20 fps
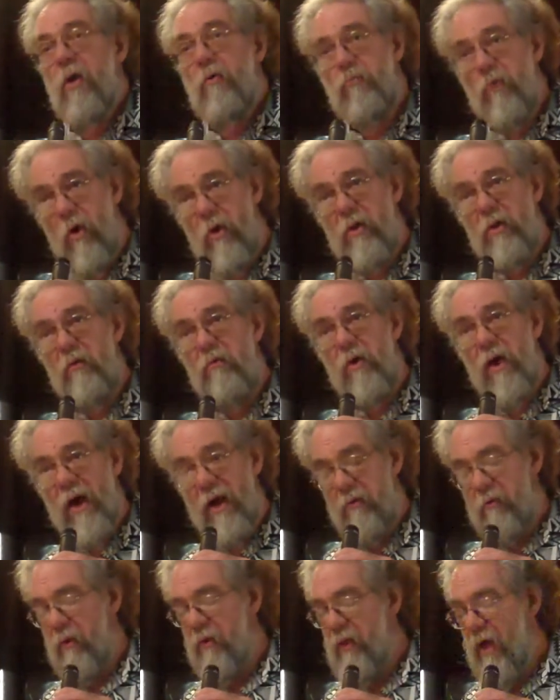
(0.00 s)
Roll a
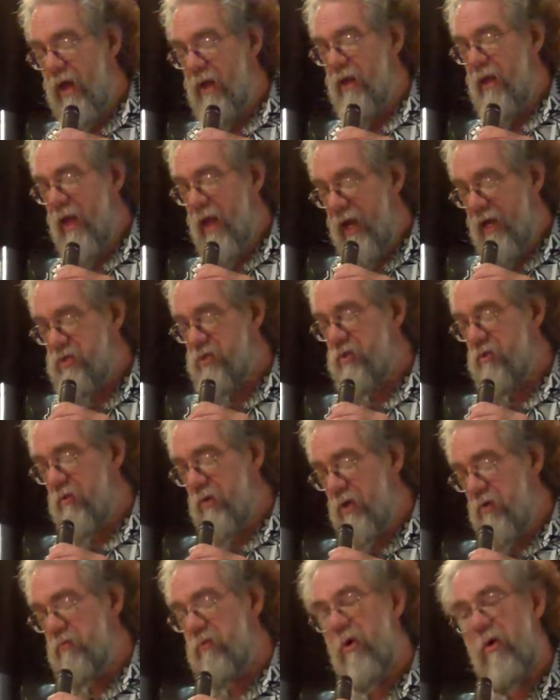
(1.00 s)
Rock will not
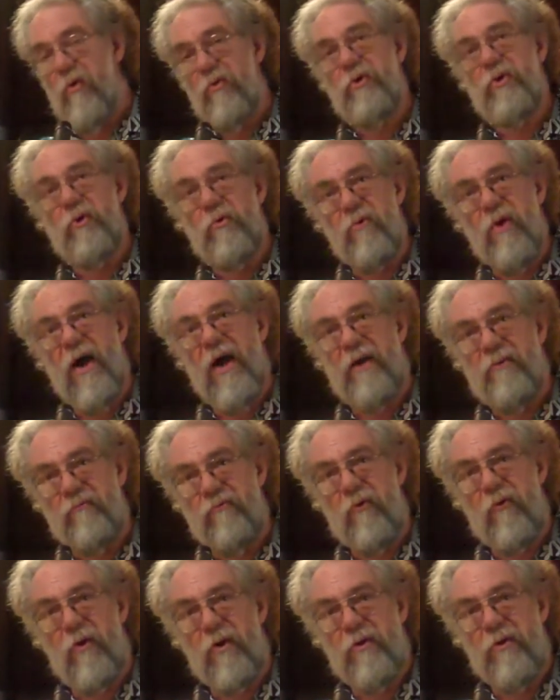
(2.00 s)
actually roll your rock
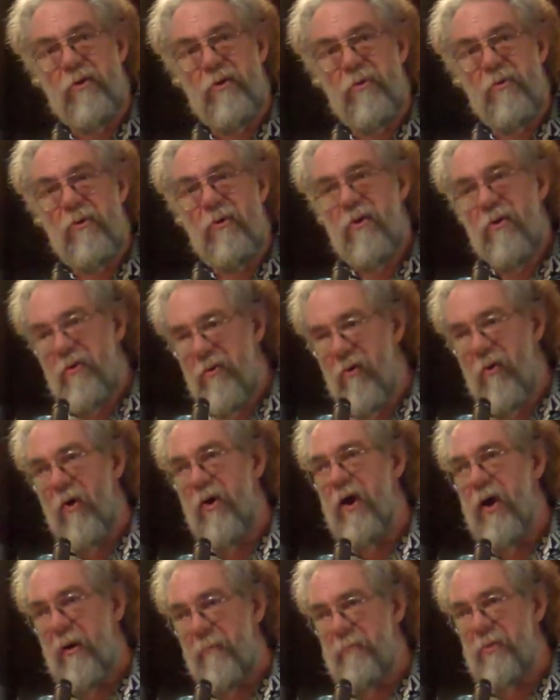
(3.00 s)
for you,
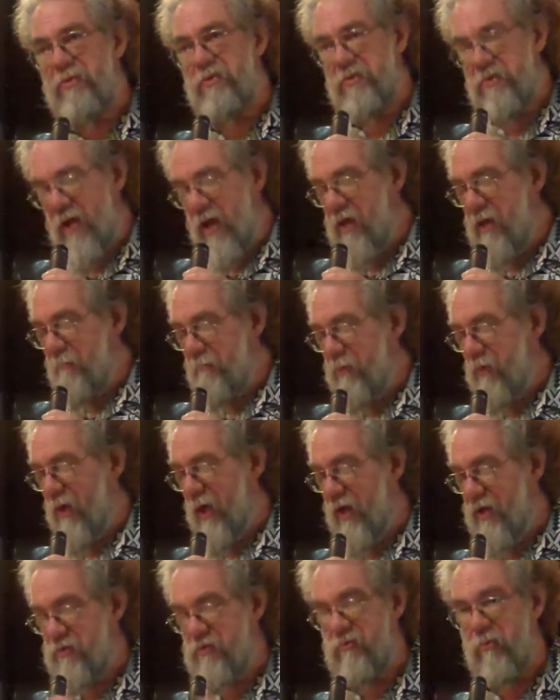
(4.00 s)
nor help it stay in
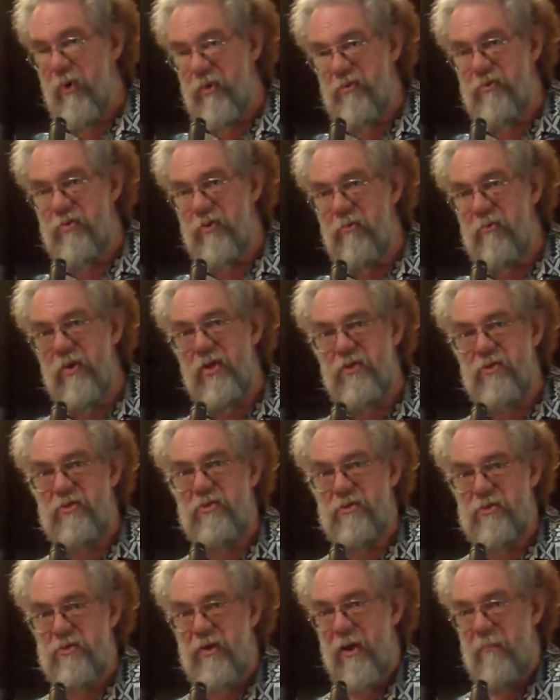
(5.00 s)
place once you reach
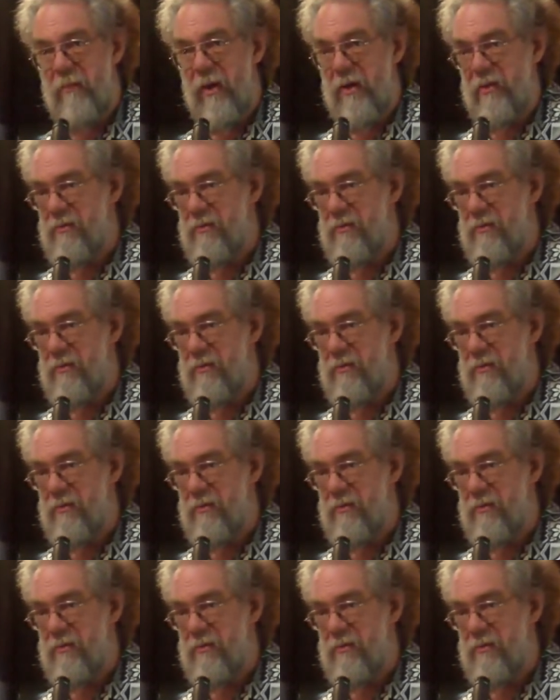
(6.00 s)
the summit.